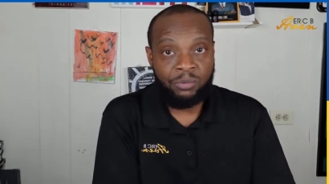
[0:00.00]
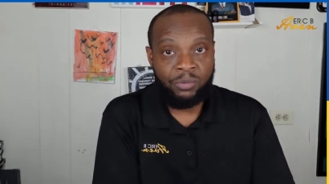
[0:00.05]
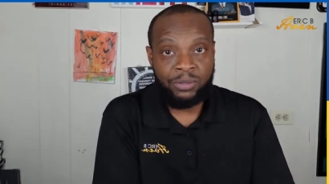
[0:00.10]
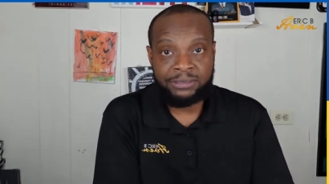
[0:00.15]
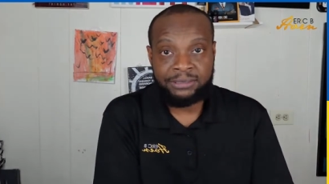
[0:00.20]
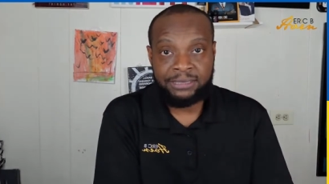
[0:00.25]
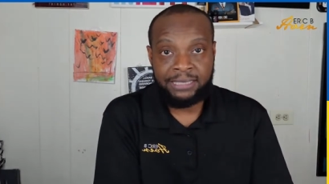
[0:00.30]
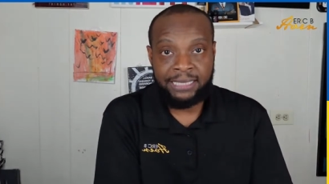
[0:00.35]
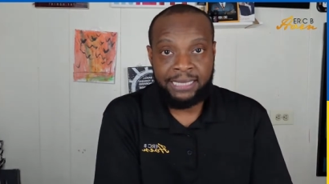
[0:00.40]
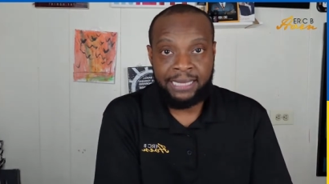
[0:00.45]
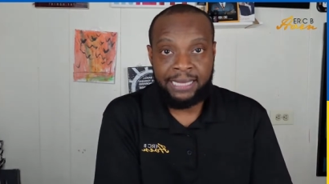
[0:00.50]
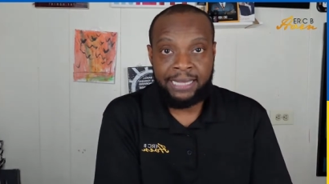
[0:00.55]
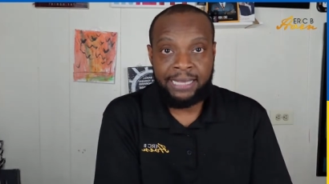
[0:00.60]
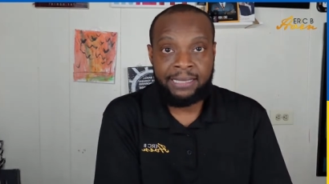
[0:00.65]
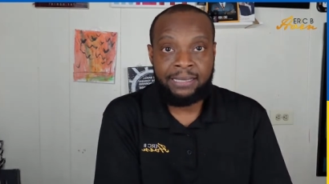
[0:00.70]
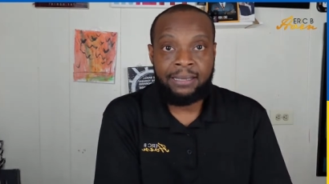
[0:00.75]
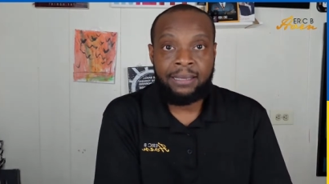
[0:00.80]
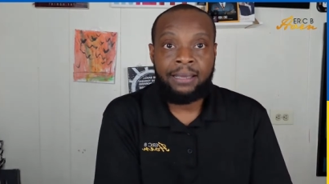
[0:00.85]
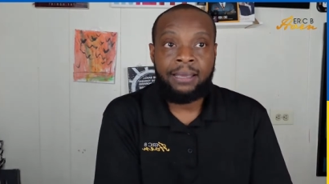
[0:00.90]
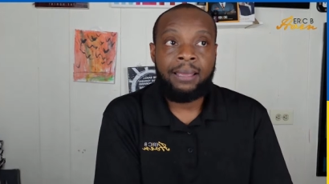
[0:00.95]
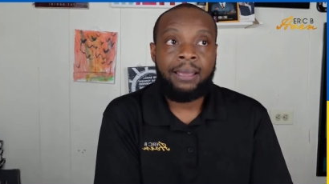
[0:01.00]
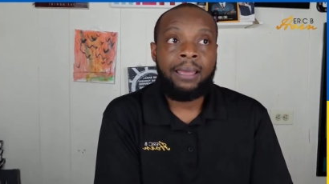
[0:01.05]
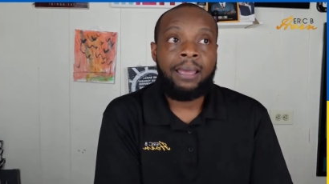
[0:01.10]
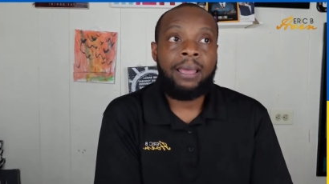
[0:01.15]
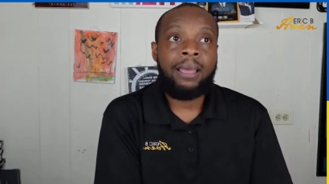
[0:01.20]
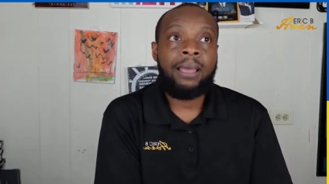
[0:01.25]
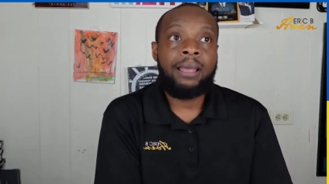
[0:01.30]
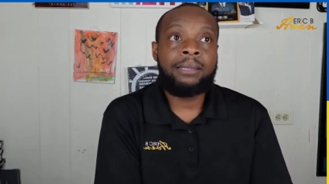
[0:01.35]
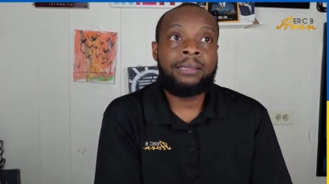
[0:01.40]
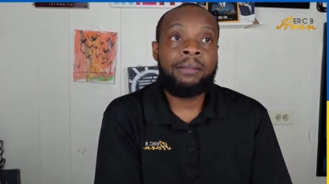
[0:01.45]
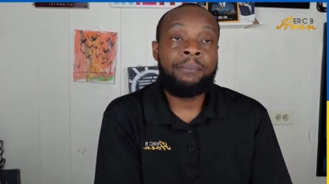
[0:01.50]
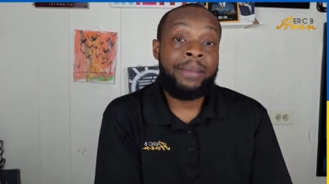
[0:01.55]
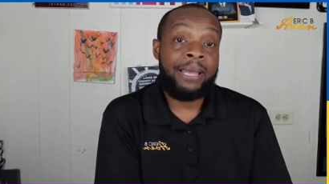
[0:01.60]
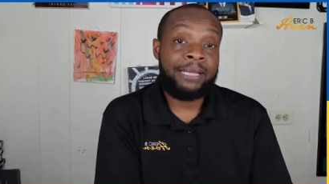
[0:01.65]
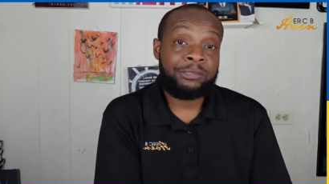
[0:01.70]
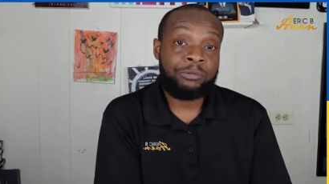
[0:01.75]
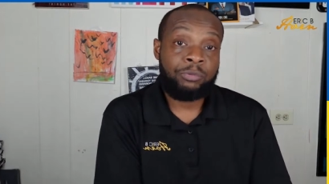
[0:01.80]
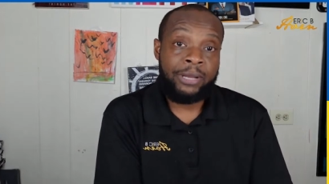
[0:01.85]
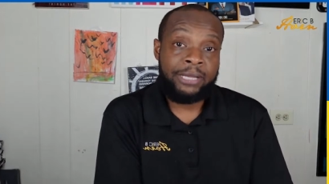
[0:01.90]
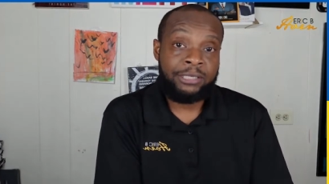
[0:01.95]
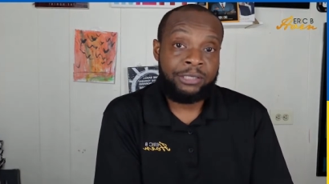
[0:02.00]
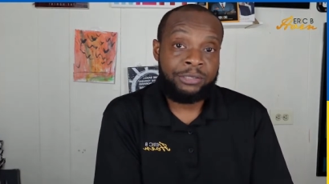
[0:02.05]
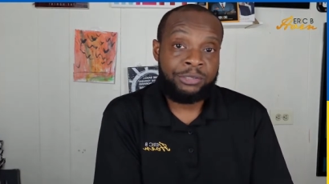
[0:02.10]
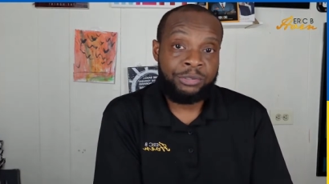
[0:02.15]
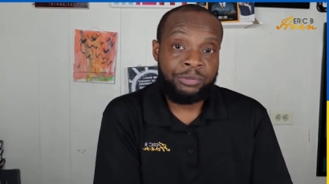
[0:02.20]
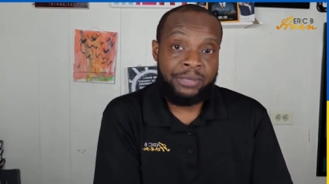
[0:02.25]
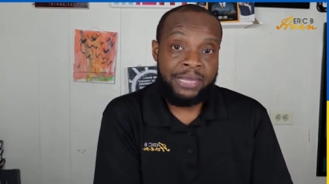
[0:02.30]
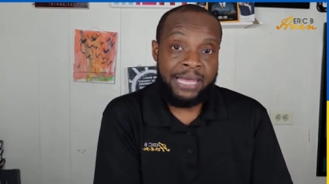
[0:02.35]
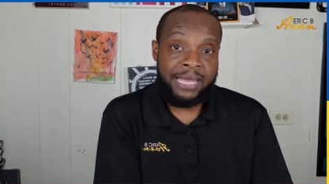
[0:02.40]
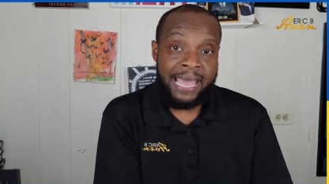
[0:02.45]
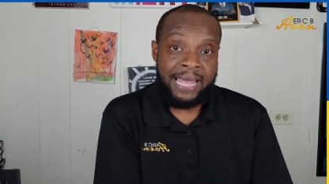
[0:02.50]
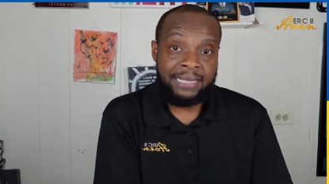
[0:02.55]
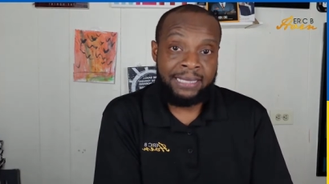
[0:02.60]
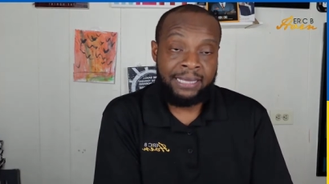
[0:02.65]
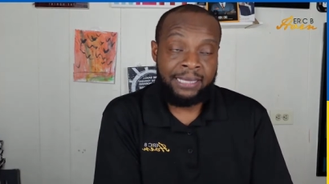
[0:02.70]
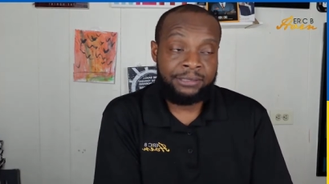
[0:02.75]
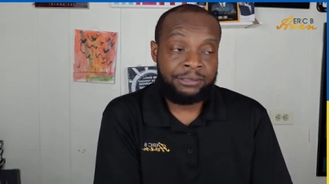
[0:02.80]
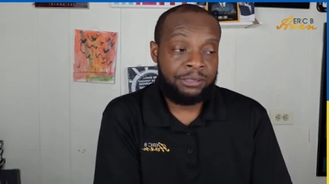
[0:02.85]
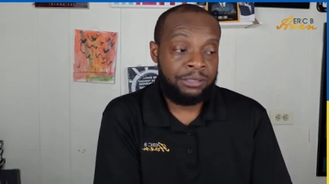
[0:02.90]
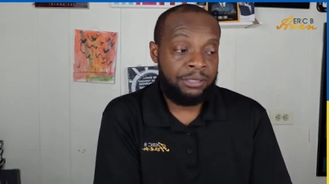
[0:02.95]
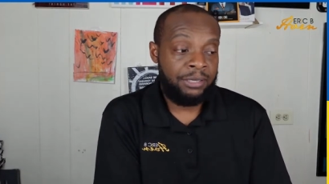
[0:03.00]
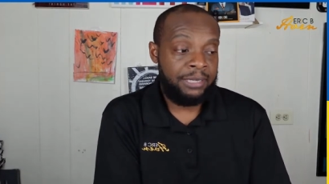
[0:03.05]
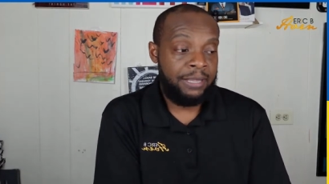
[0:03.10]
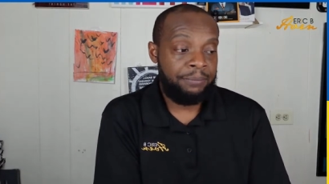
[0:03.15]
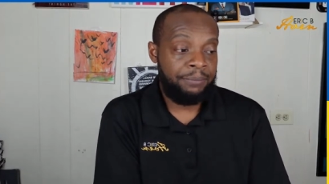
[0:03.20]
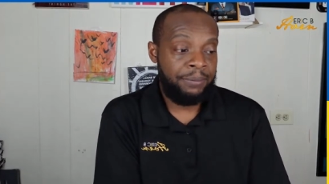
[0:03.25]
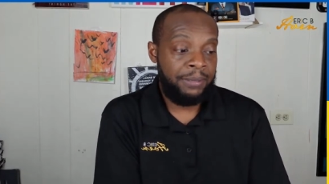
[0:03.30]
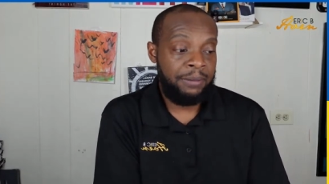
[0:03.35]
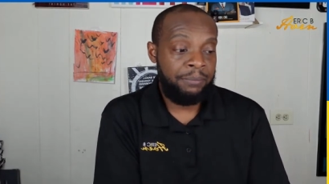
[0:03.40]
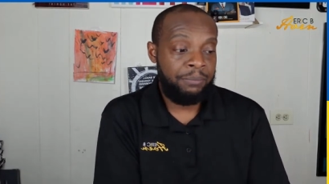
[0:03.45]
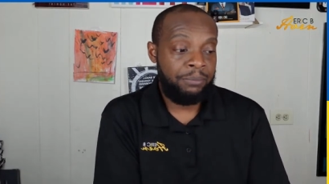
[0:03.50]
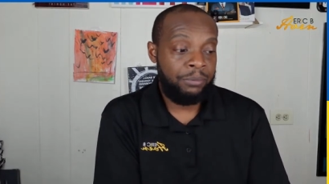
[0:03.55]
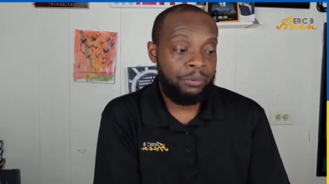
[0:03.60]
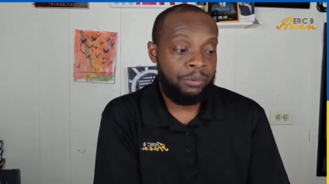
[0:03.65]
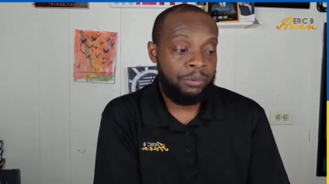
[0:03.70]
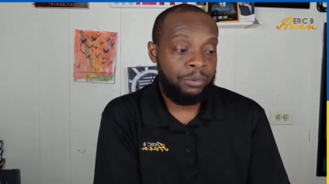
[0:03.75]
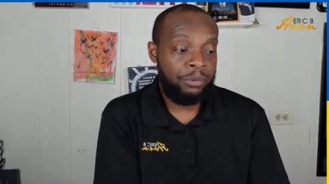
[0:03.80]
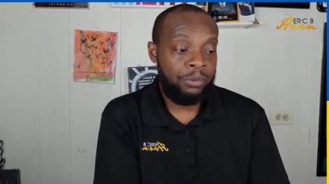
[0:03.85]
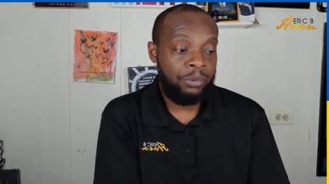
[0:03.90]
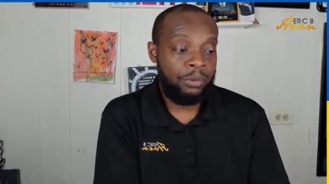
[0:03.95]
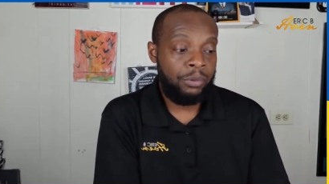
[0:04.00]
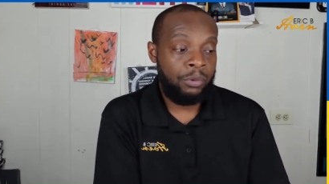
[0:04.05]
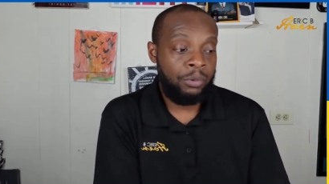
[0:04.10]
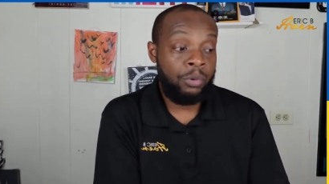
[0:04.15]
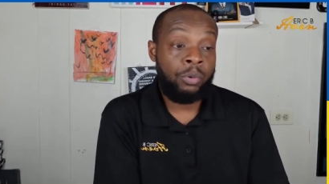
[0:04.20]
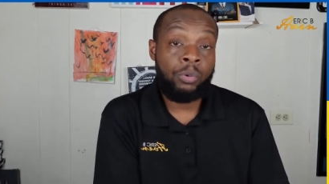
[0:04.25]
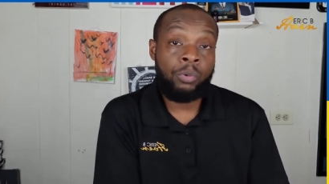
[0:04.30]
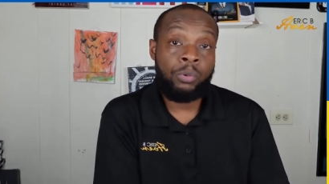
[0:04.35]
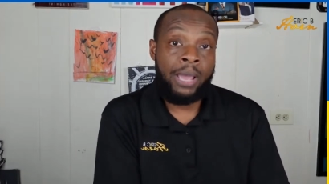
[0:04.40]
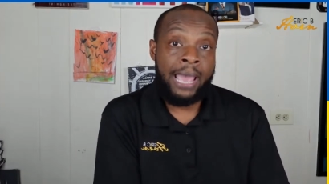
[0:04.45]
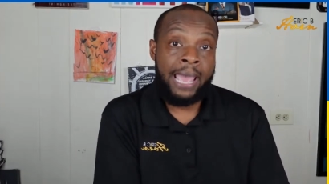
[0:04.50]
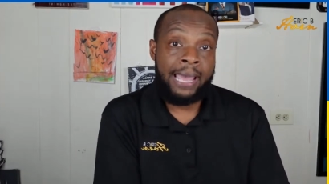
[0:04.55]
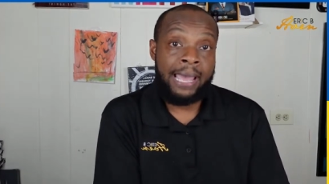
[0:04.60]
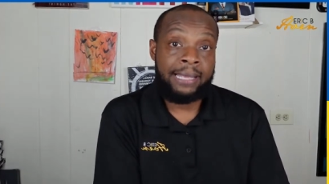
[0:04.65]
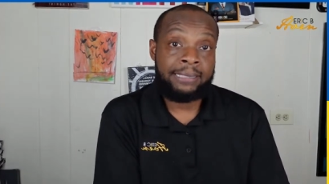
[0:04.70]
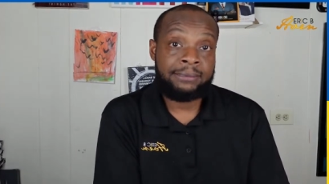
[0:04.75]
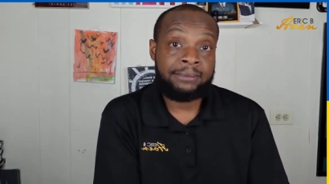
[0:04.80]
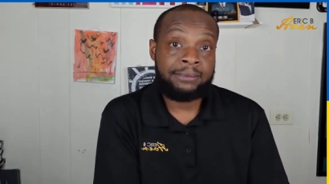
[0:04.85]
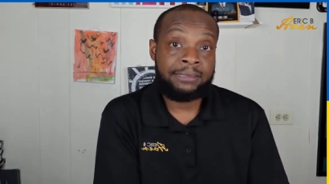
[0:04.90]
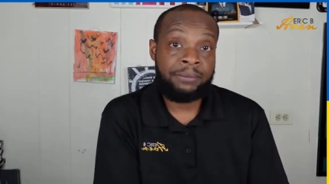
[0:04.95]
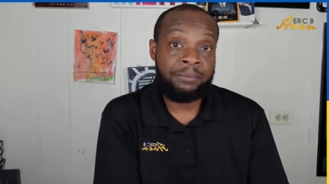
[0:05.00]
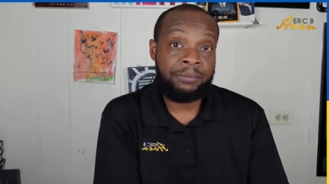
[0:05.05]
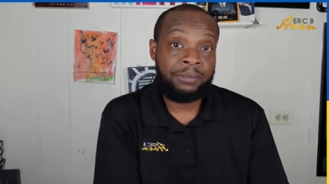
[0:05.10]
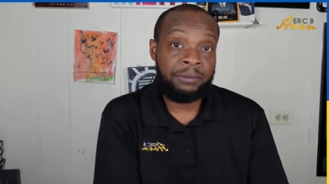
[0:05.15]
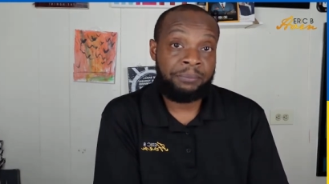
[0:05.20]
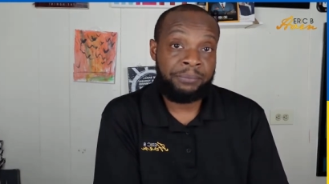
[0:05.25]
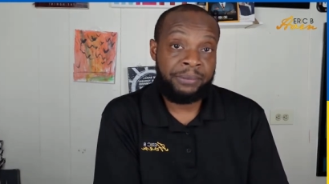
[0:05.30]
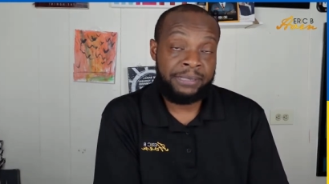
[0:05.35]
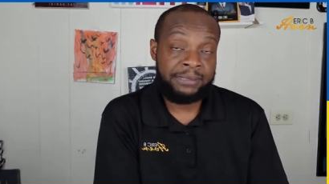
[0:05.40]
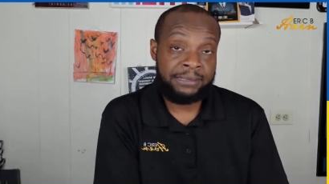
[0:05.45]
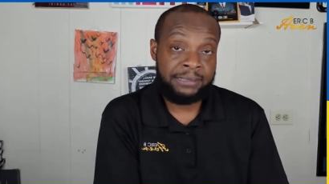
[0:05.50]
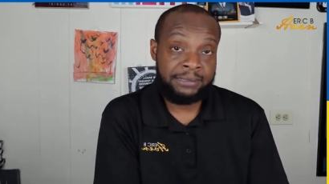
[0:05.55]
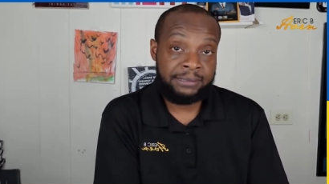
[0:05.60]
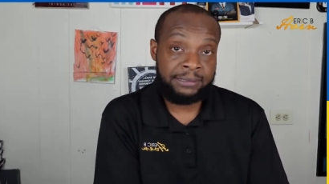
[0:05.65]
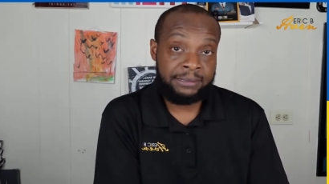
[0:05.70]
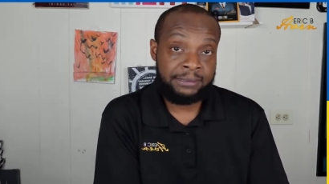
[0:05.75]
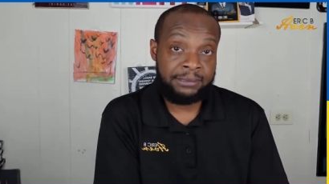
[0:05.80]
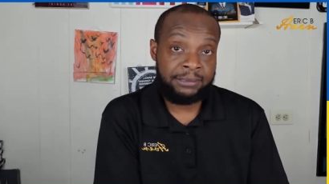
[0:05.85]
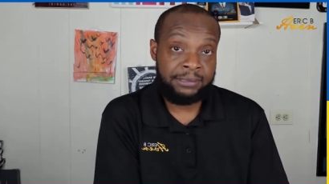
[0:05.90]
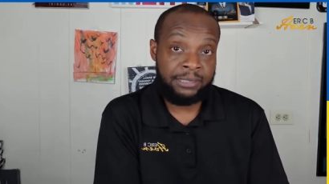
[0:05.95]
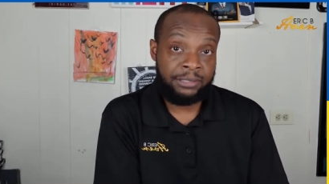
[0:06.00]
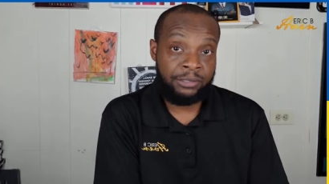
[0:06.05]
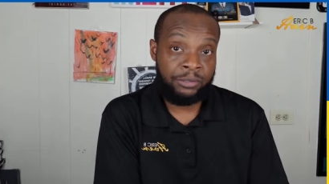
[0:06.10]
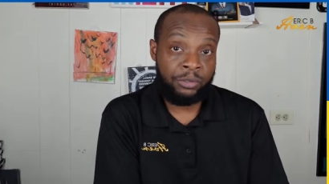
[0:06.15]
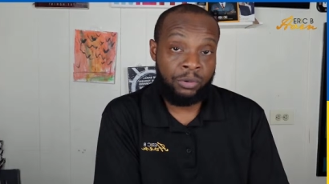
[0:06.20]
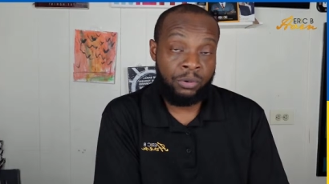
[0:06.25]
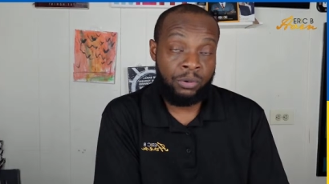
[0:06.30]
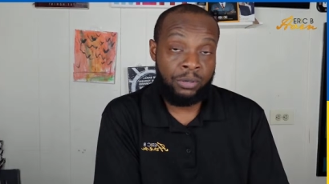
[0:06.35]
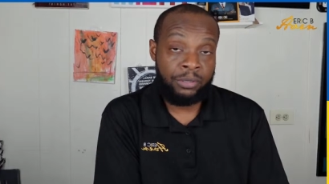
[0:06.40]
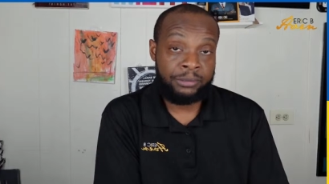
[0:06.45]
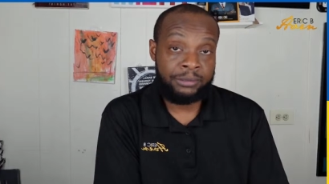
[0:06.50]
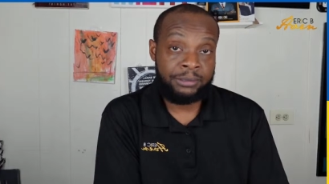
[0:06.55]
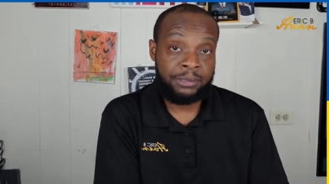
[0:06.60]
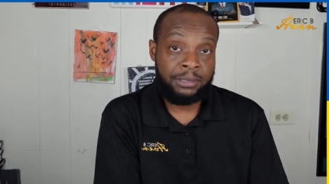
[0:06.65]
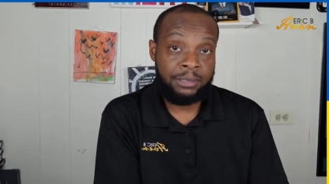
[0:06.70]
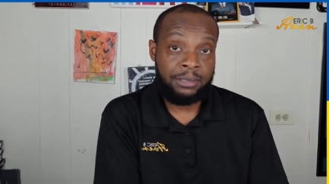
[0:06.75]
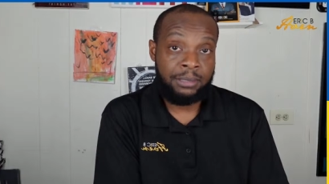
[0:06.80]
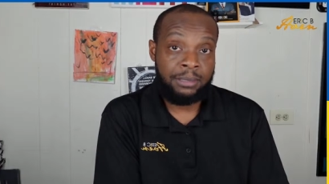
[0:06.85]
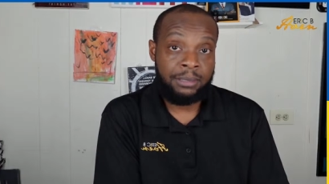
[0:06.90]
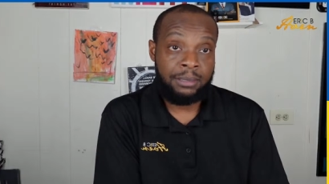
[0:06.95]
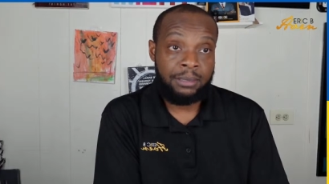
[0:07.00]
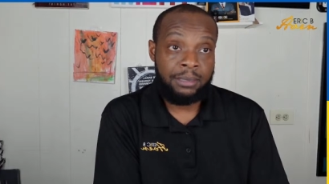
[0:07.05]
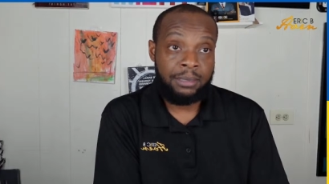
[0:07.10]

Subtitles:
And once again, the best way to do that is look at people who has similar businesses than yours